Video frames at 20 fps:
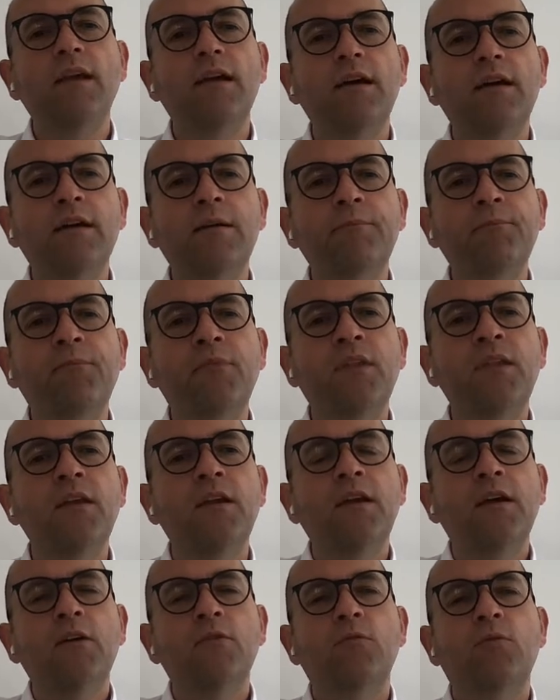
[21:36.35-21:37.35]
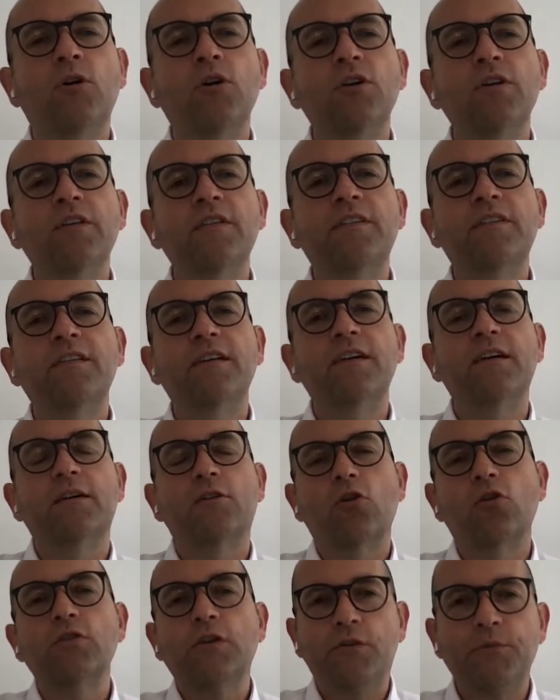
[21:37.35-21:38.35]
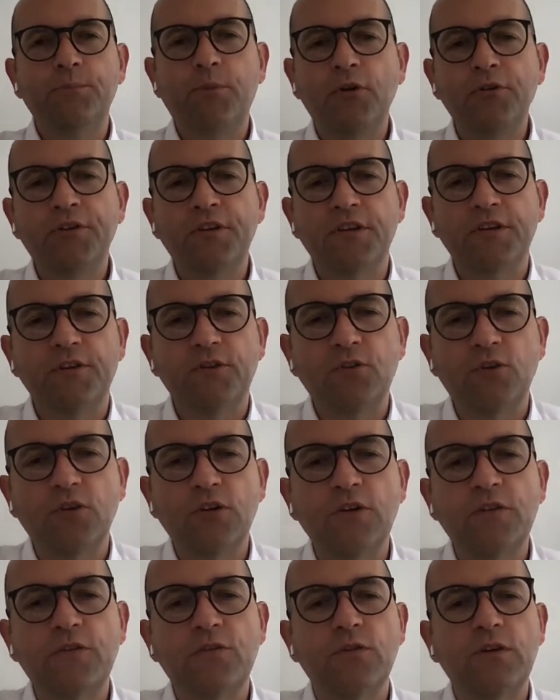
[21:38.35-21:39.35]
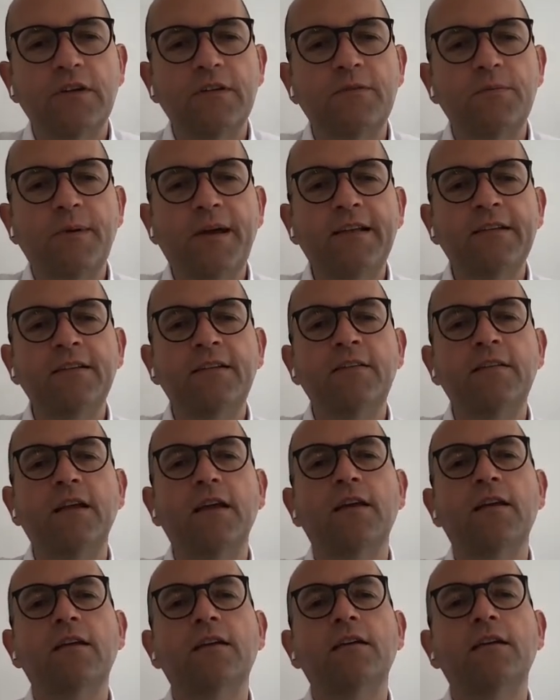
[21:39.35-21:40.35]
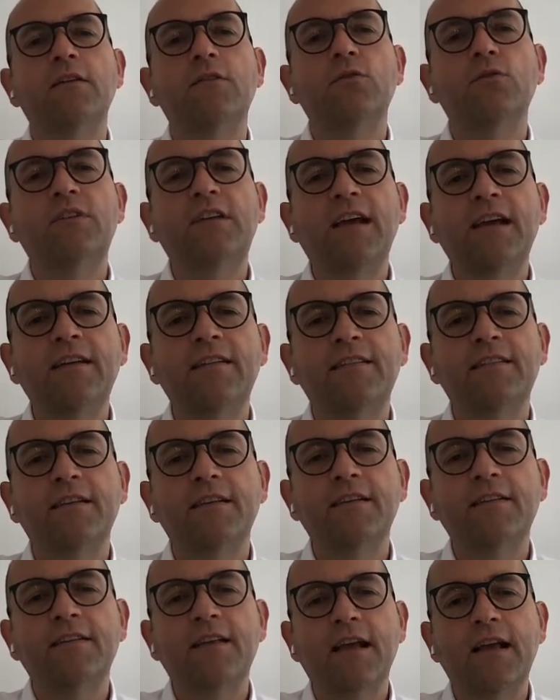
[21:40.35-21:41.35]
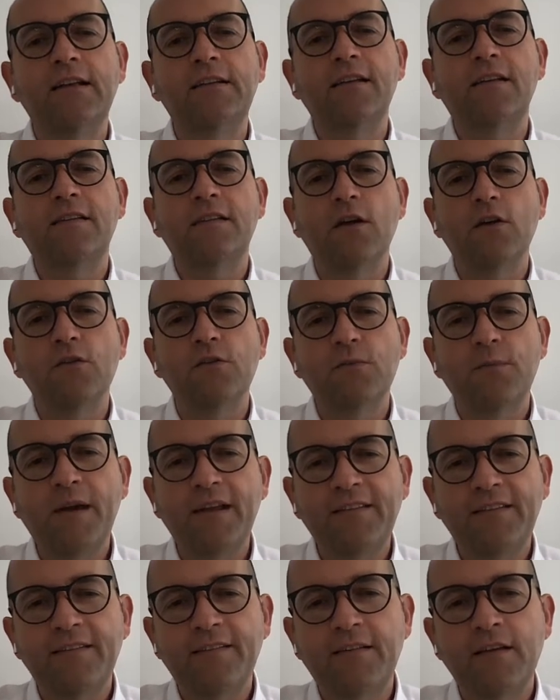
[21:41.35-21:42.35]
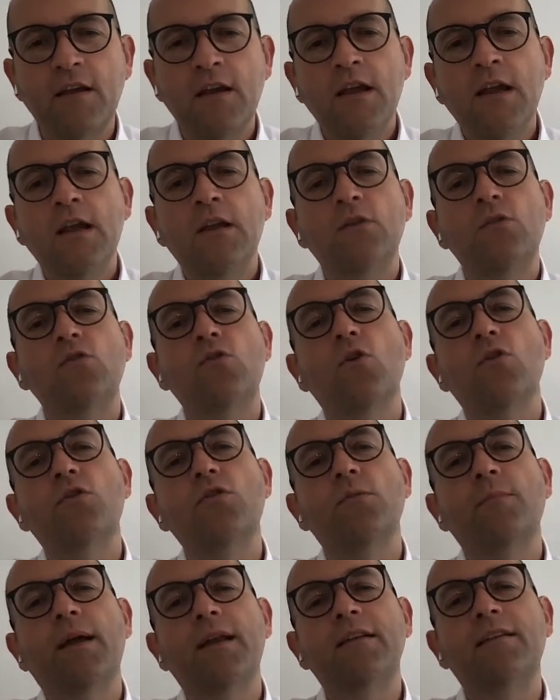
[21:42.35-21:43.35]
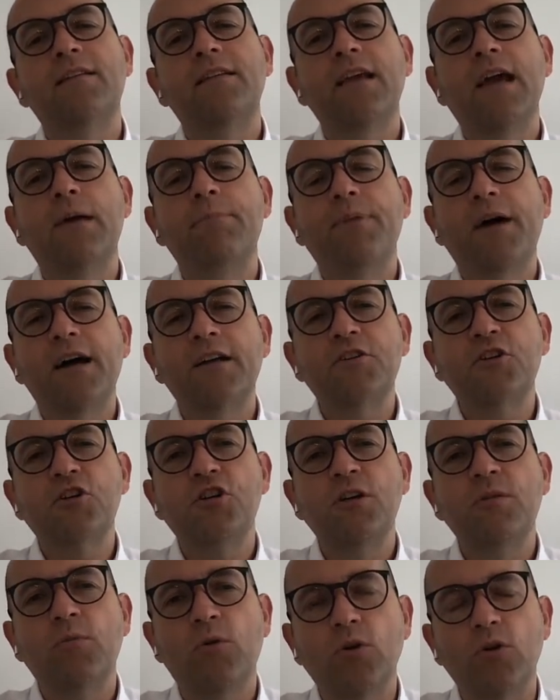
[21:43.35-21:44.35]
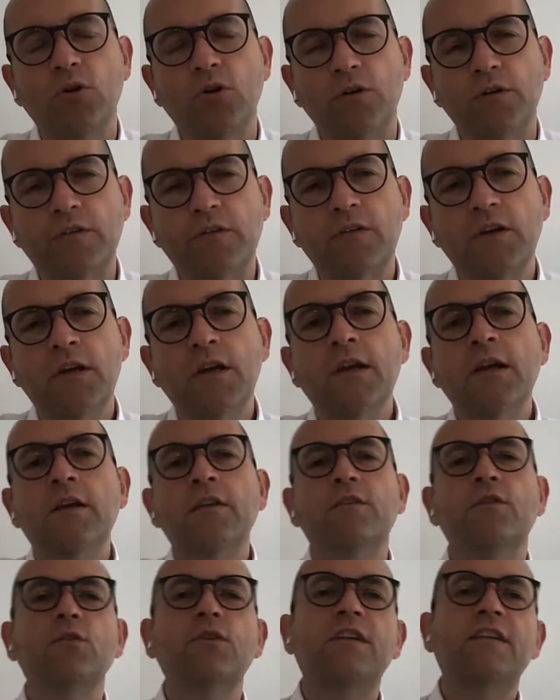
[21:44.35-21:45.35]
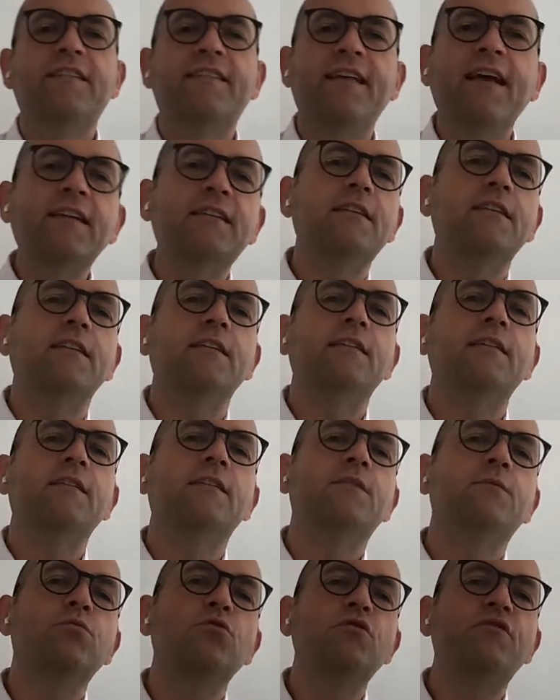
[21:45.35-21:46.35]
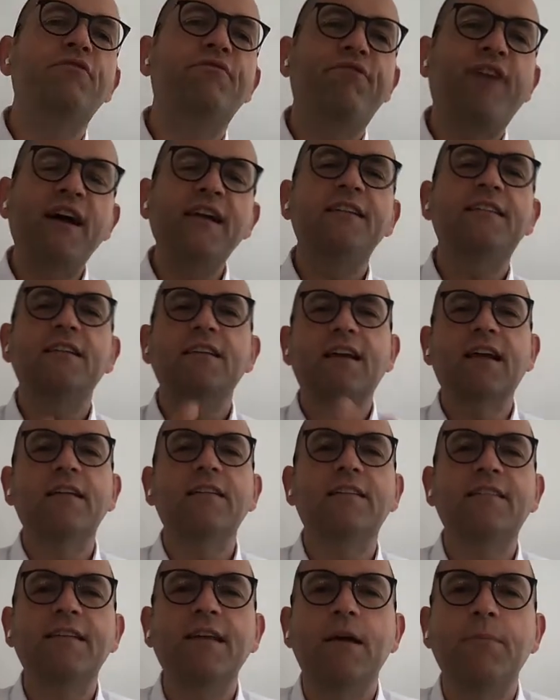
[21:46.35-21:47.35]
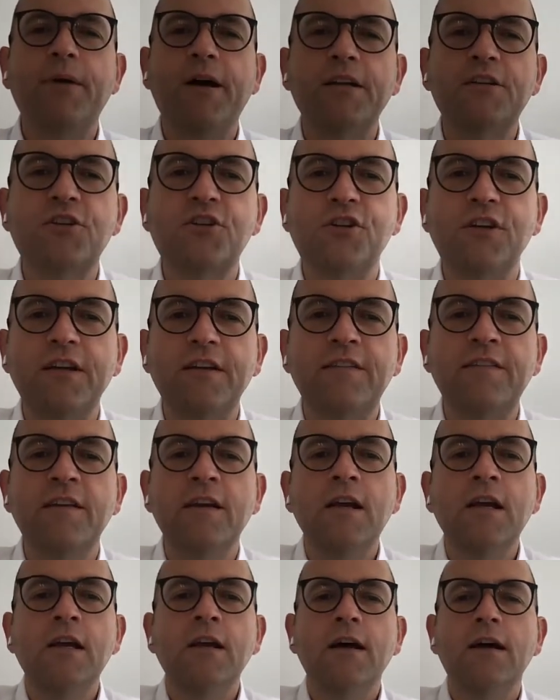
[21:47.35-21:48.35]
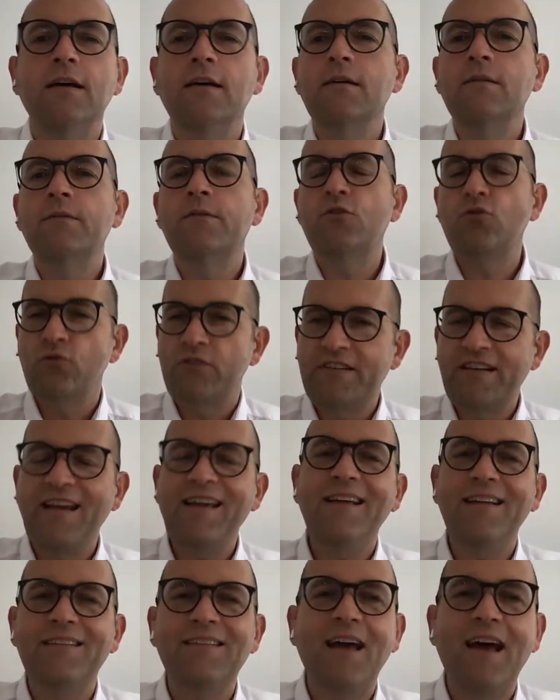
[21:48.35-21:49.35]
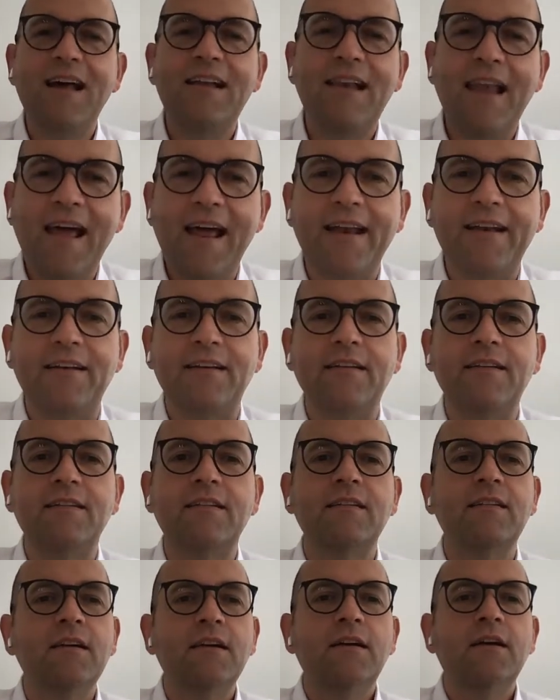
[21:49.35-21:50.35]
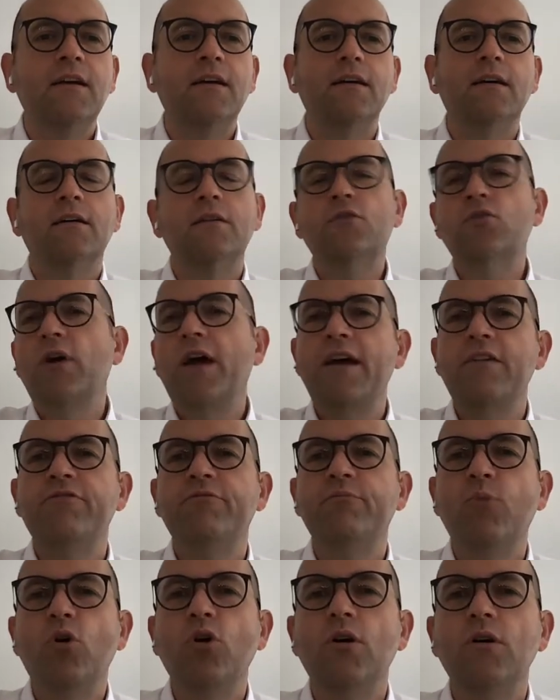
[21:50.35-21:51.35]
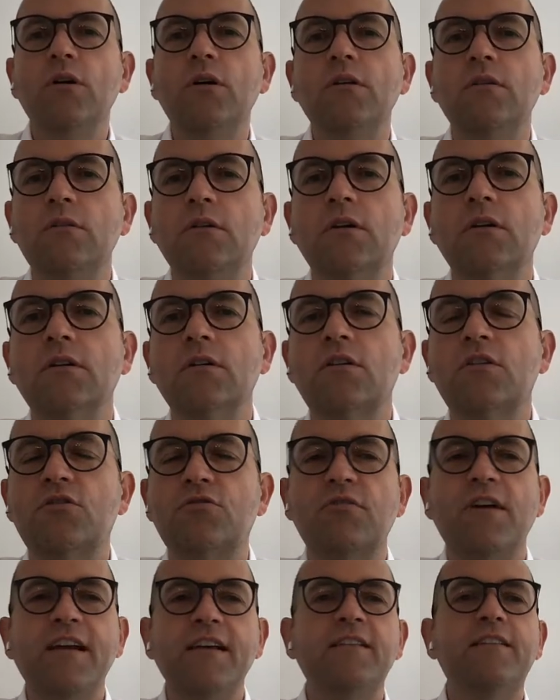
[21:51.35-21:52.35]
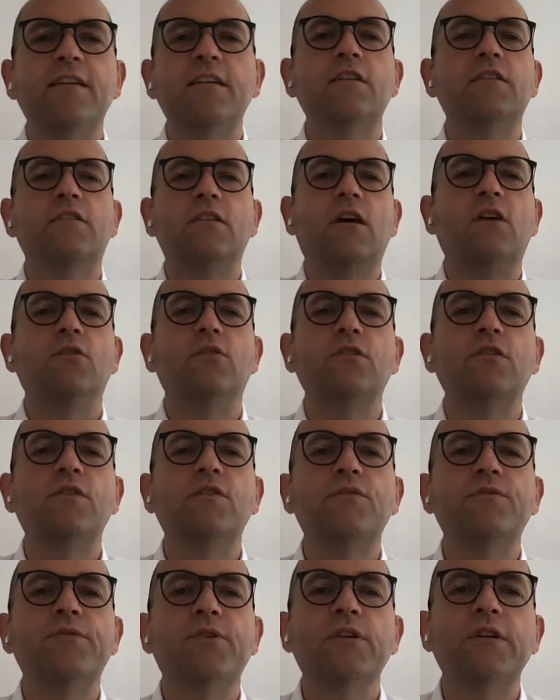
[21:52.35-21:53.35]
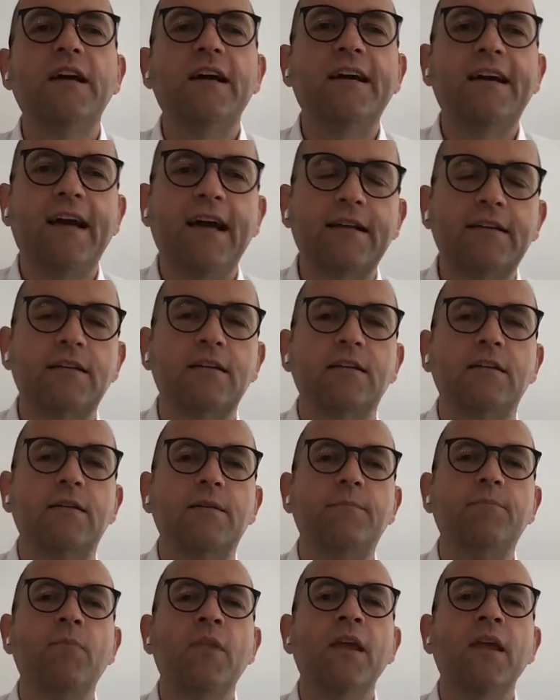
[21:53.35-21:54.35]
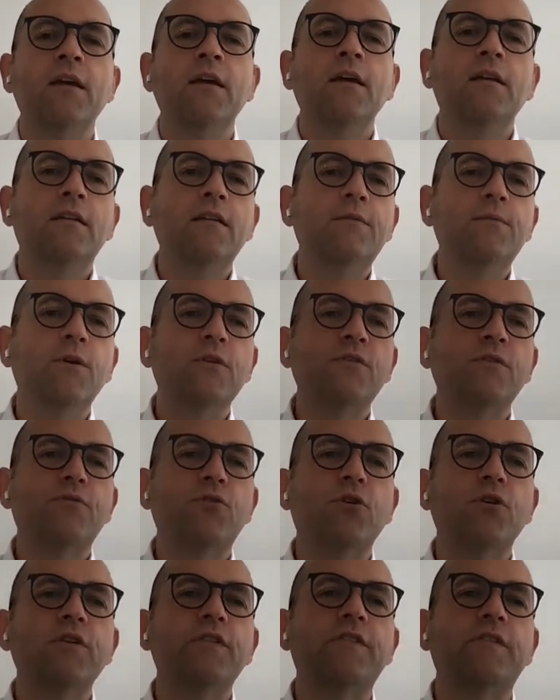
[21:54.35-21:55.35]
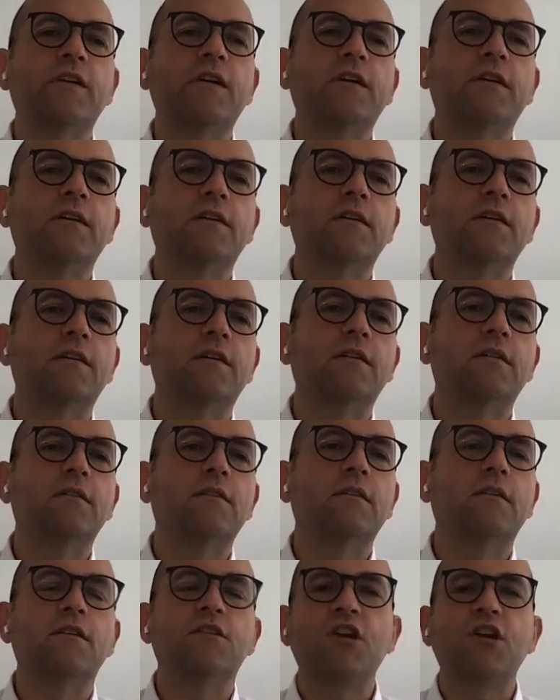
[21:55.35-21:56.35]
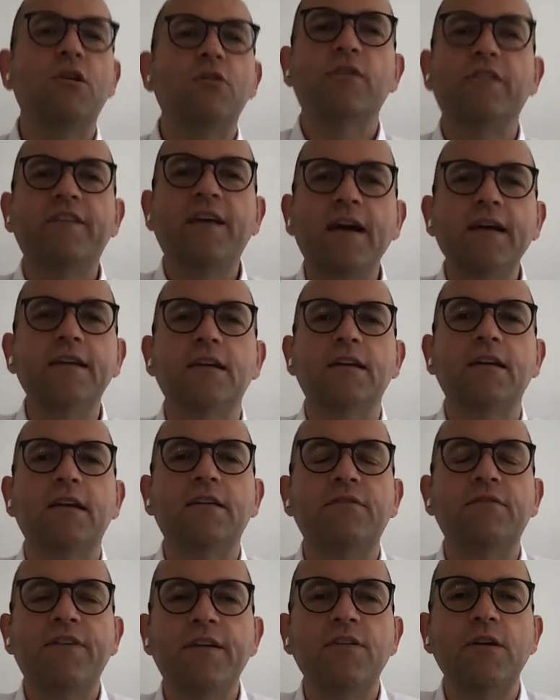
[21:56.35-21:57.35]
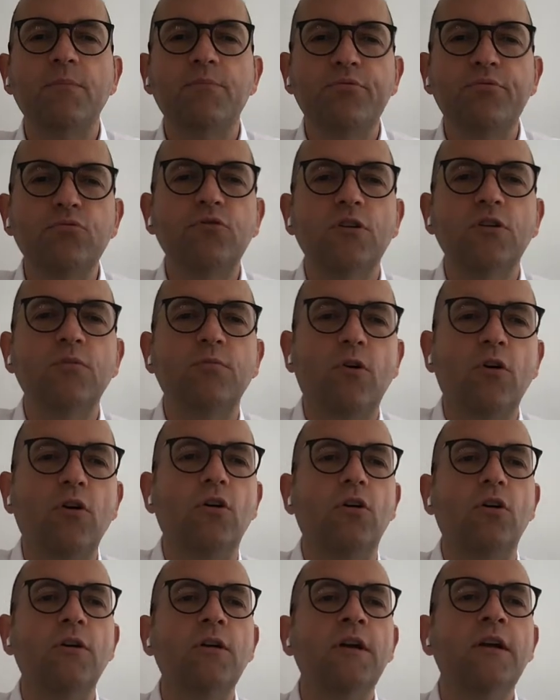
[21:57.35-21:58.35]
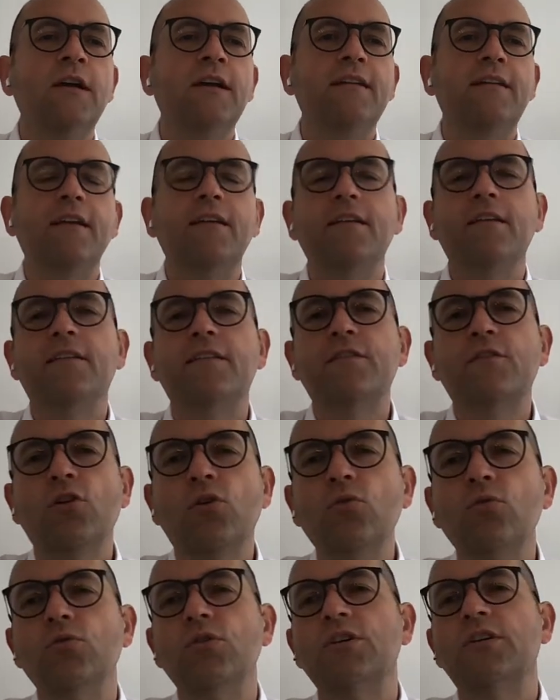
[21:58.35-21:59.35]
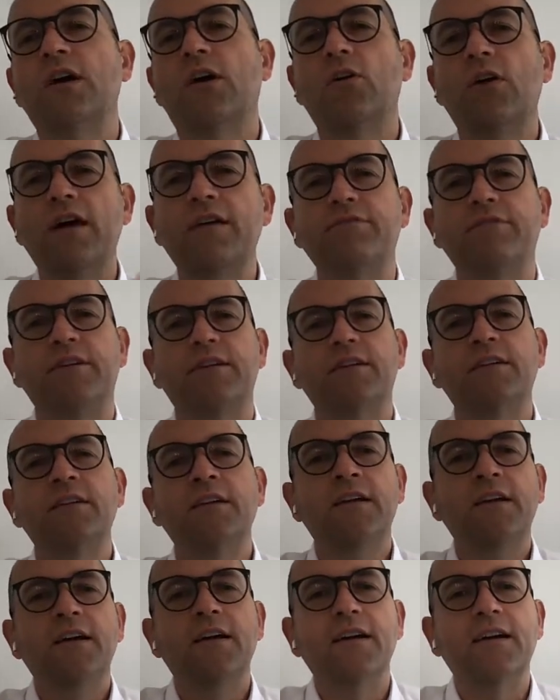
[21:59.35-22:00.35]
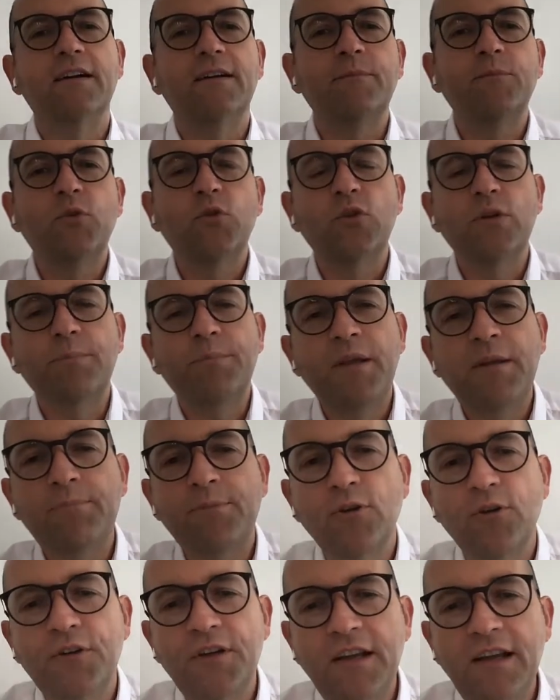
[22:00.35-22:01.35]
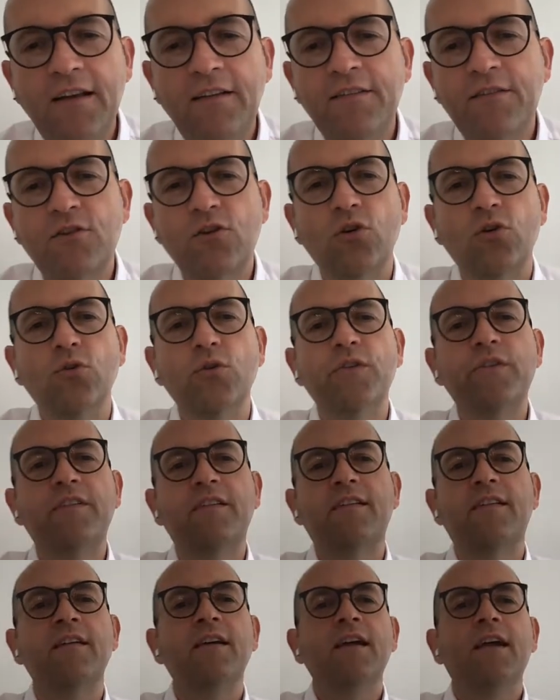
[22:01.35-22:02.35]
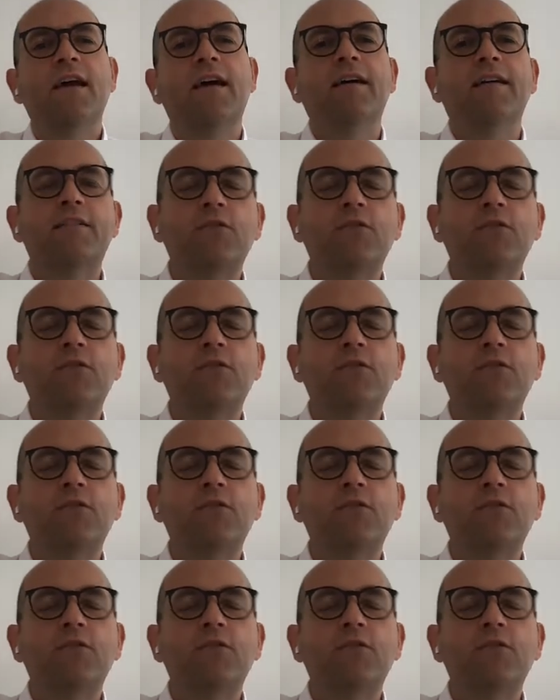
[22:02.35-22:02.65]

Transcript: Um, was a correspondent also and went uh, to Texas and the Southwest to document the Apache Wars. So the settlers would fight against the Apaches uh, to take their land uh, to have more uh, grazing grounds for their cattle. This was, of course, a, a genocidal and very brutal war that is told, however, um, to the people on the East Coast uh,